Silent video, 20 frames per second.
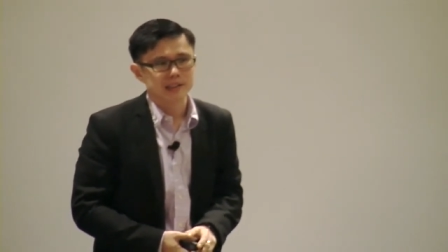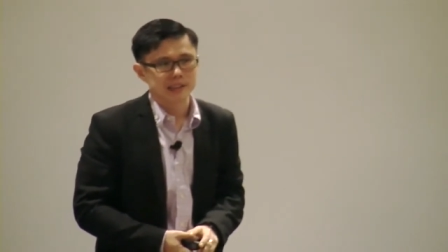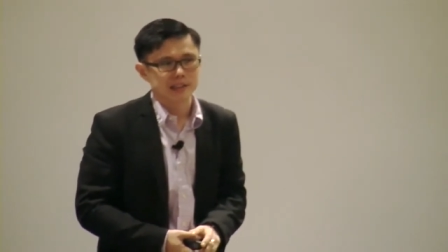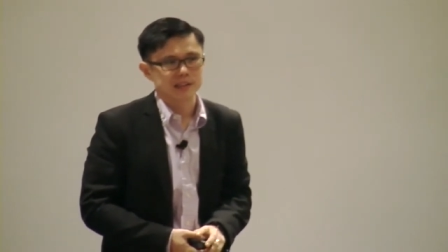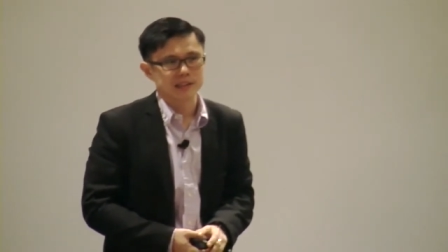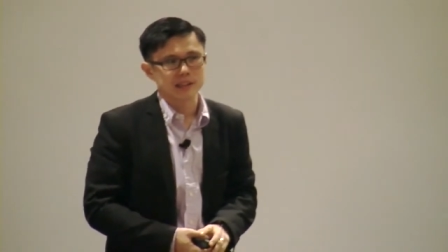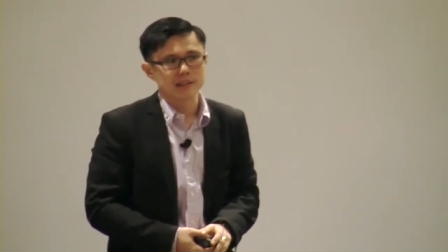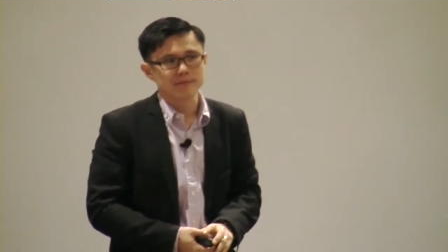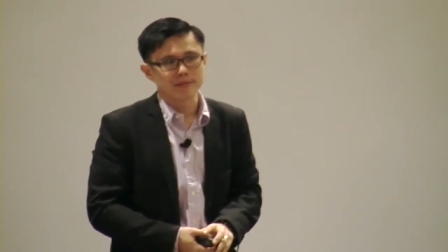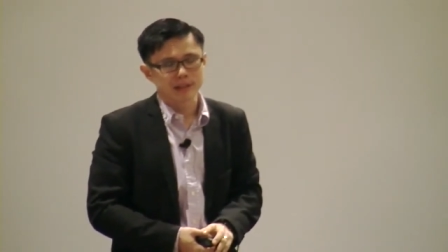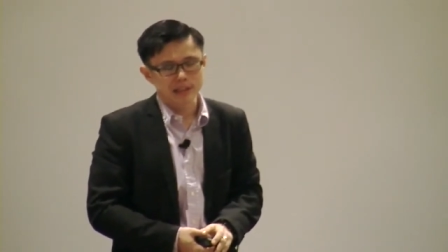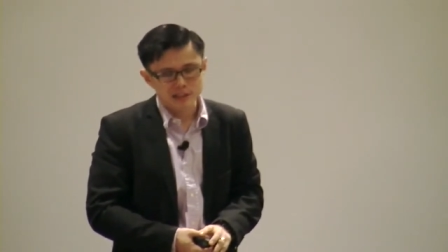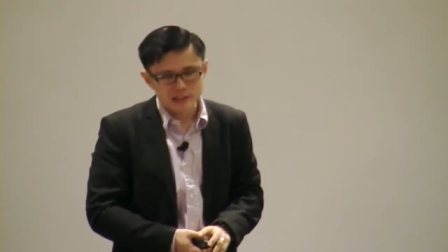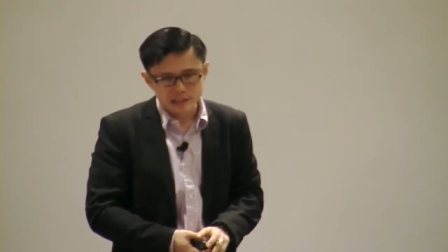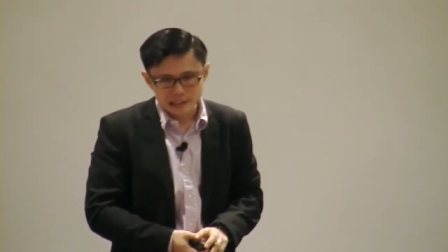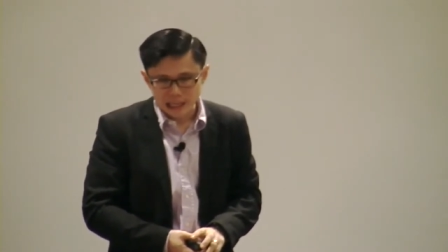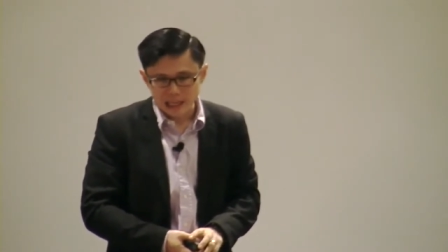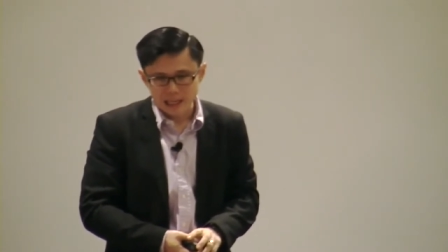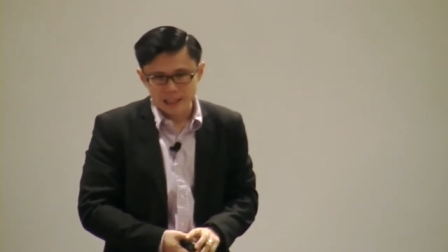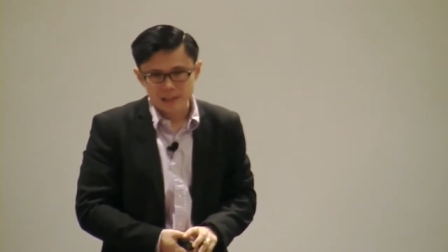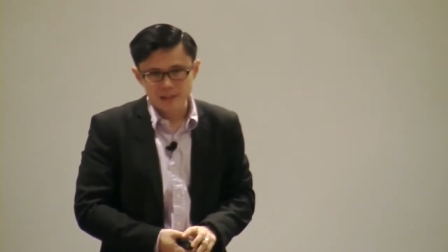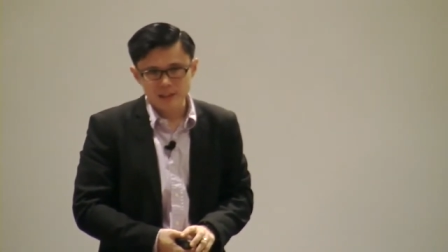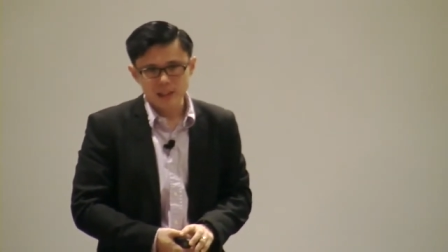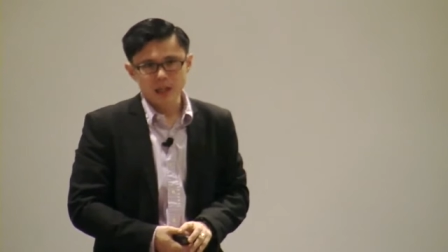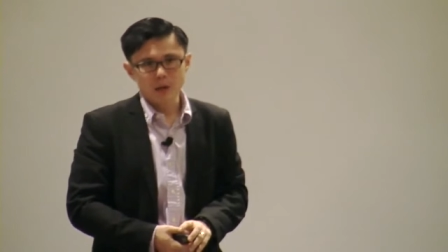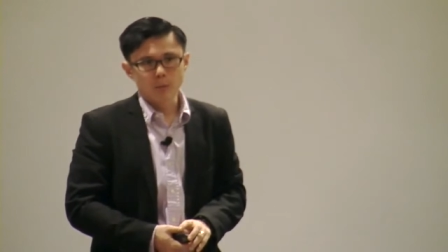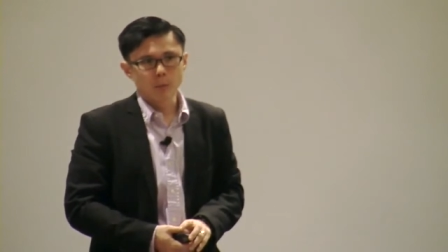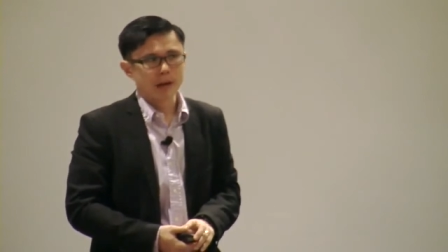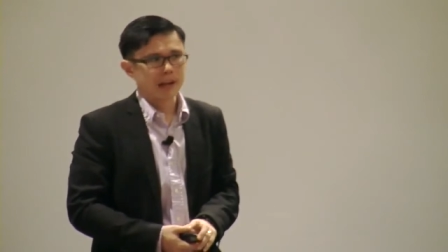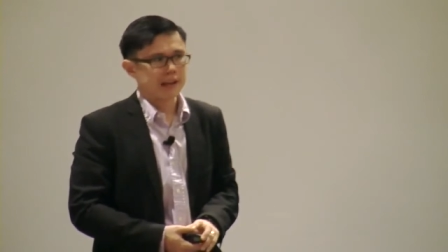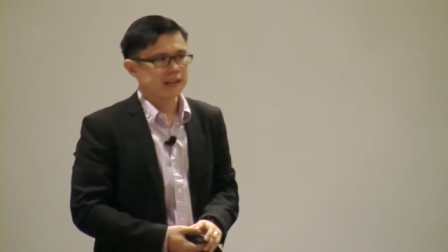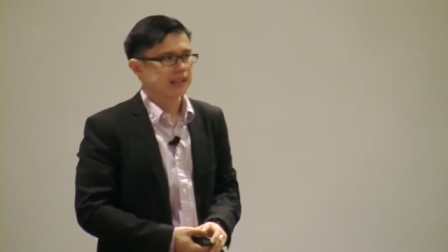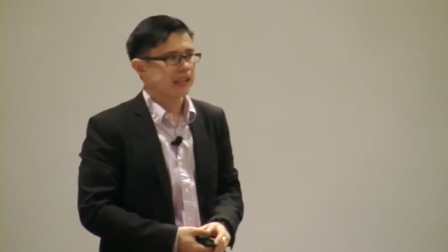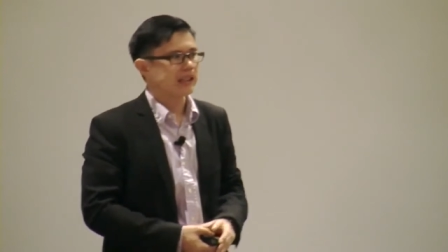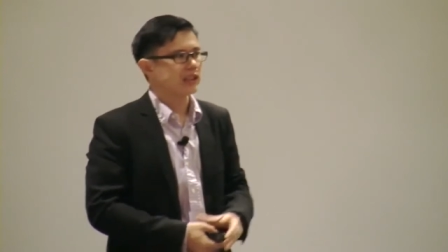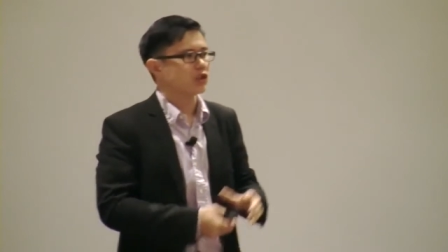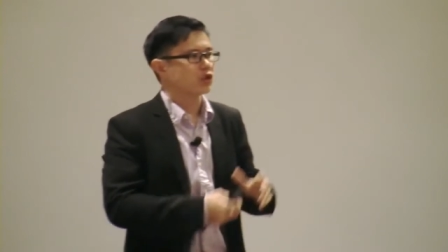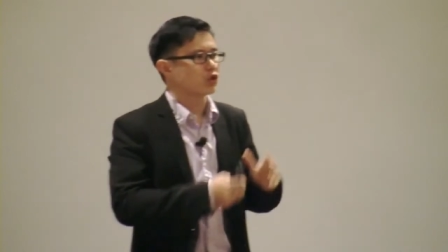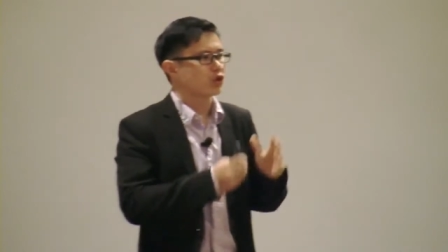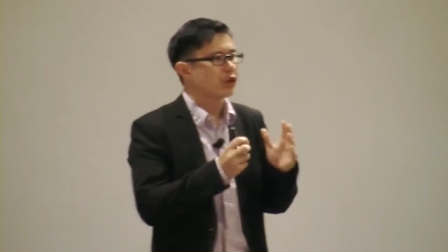16, verse 9, where it
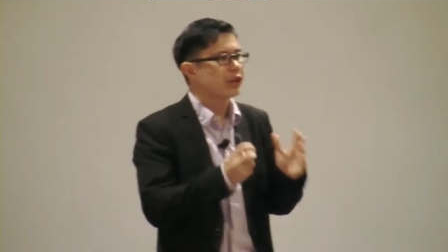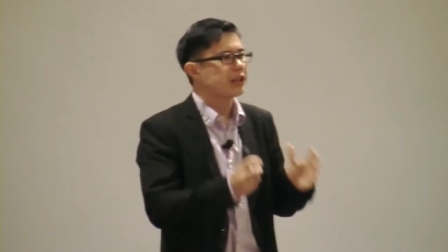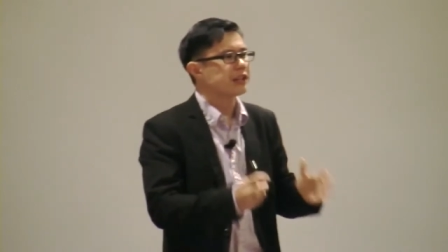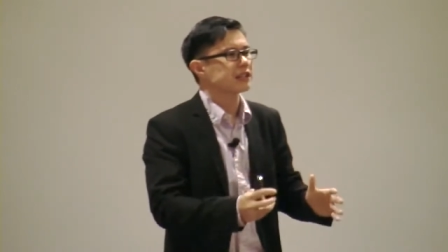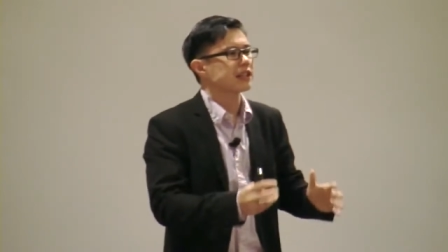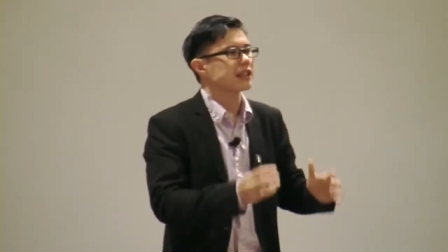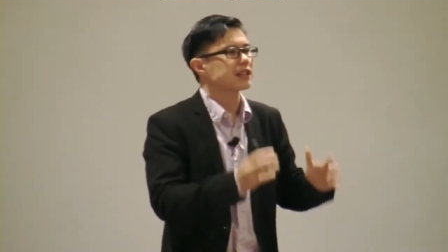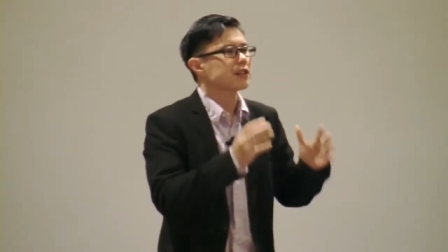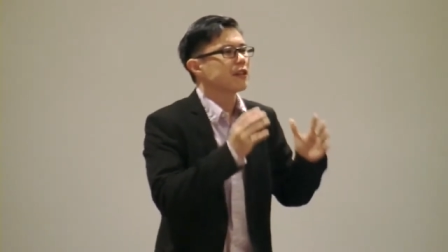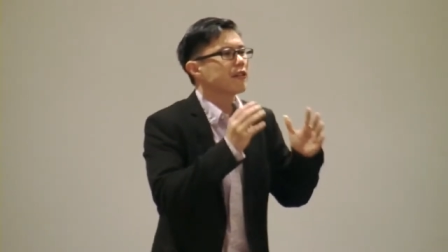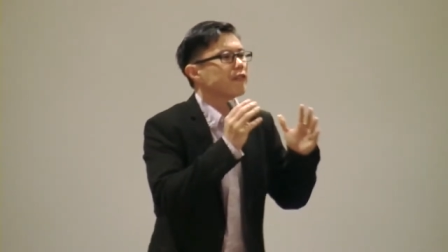says, Jesus